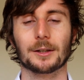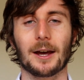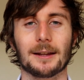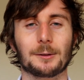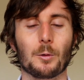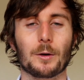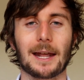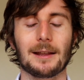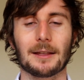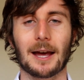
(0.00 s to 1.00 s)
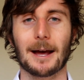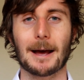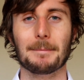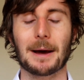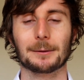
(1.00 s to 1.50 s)
to talk
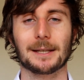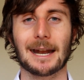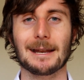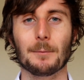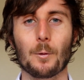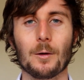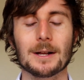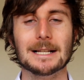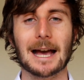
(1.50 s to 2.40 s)
about it anymore.